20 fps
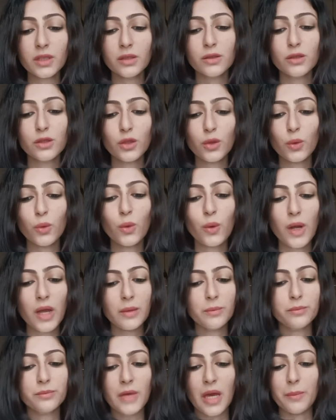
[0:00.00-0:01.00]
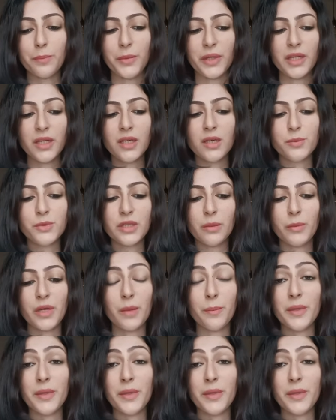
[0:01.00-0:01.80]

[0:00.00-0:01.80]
So I'm picking up some